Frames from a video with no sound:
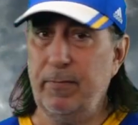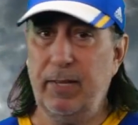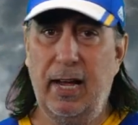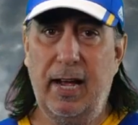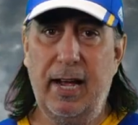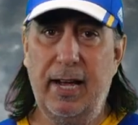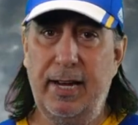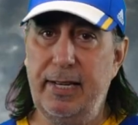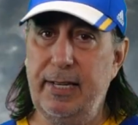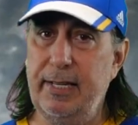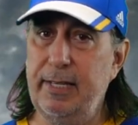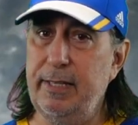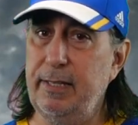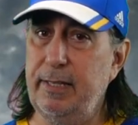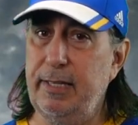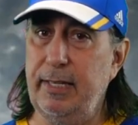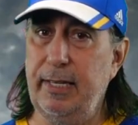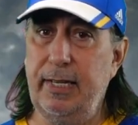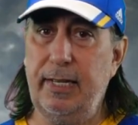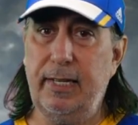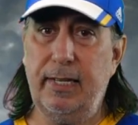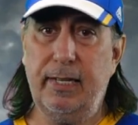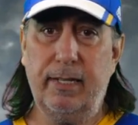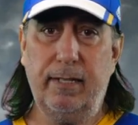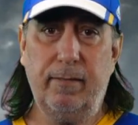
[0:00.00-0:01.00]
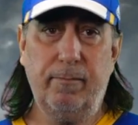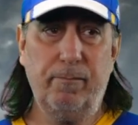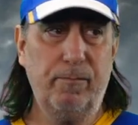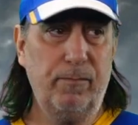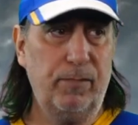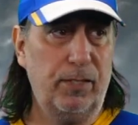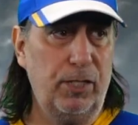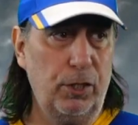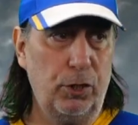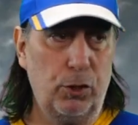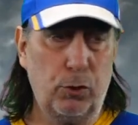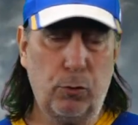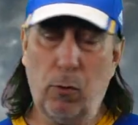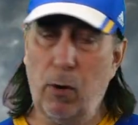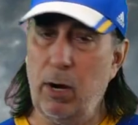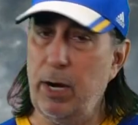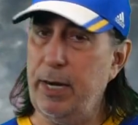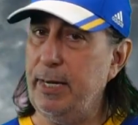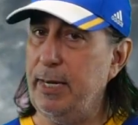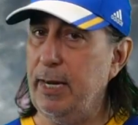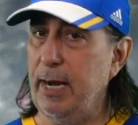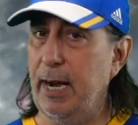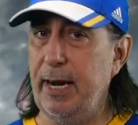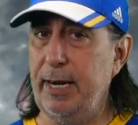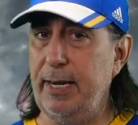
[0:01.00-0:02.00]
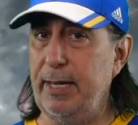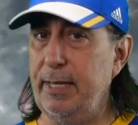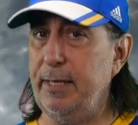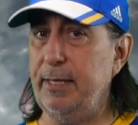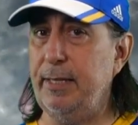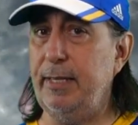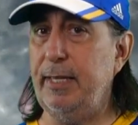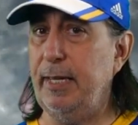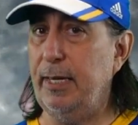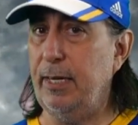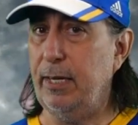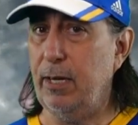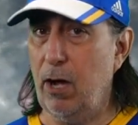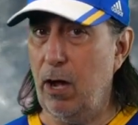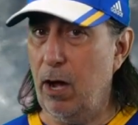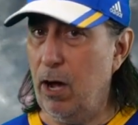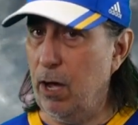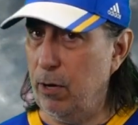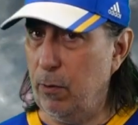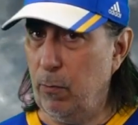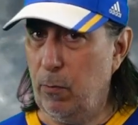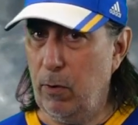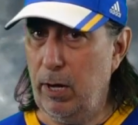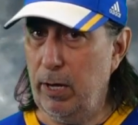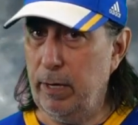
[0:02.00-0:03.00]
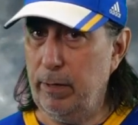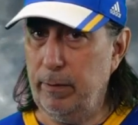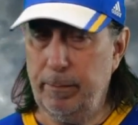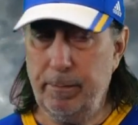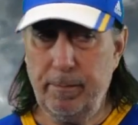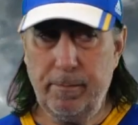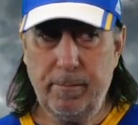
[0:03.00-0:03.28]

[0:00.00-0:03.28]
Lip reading: I didn't think Detroit. I didn't think Ottawa.